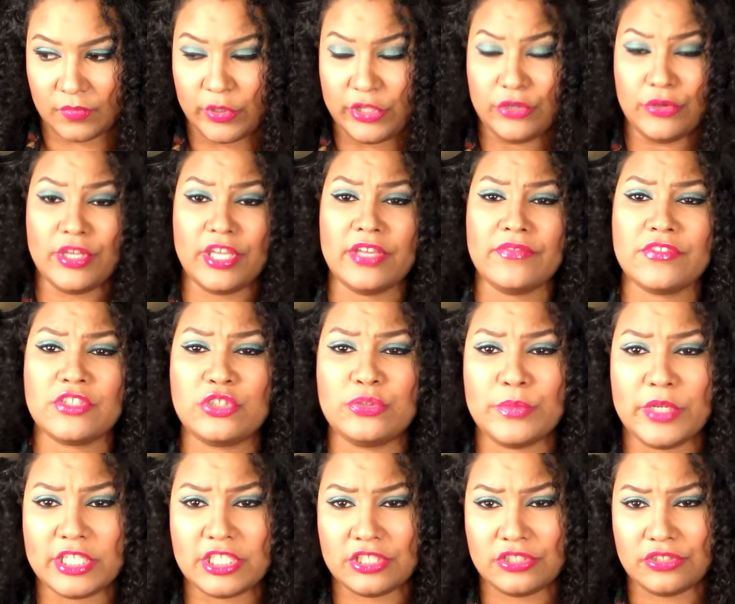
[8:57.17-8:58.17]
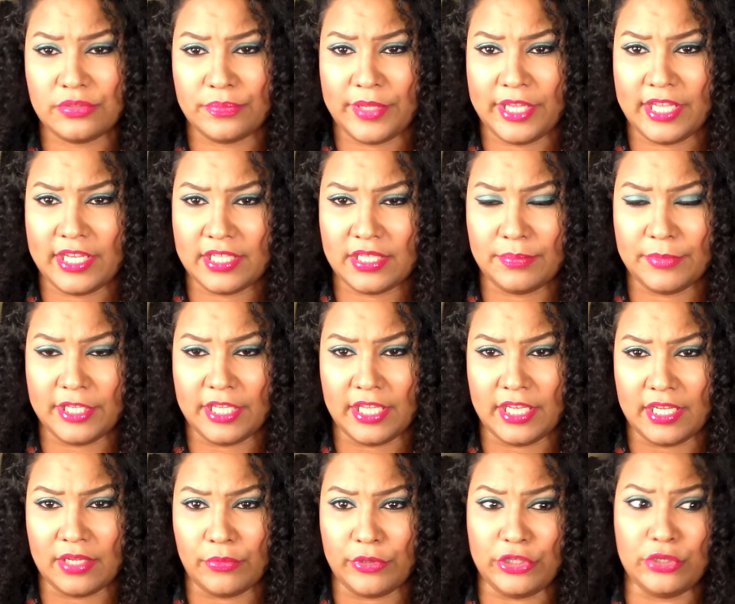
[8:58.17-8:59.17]
when you give too much to a man in the
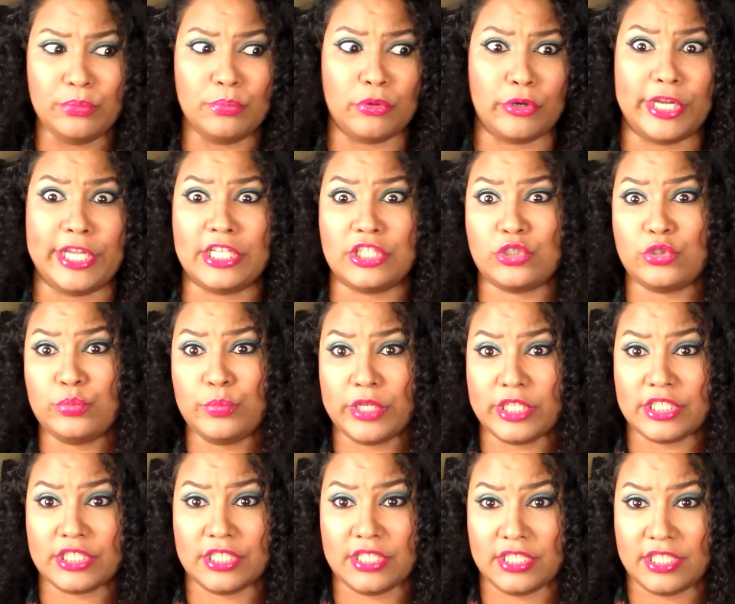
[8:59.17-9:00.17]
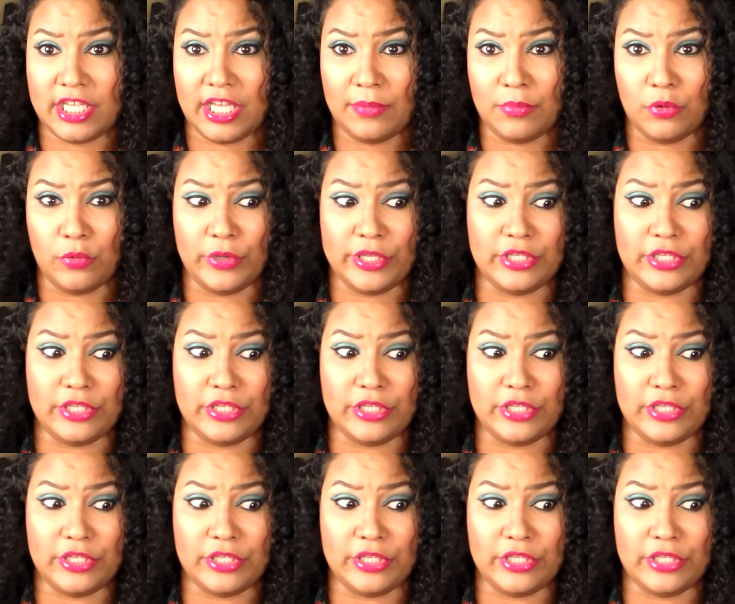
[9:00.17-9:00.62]
beginning, when you bring too much to the table,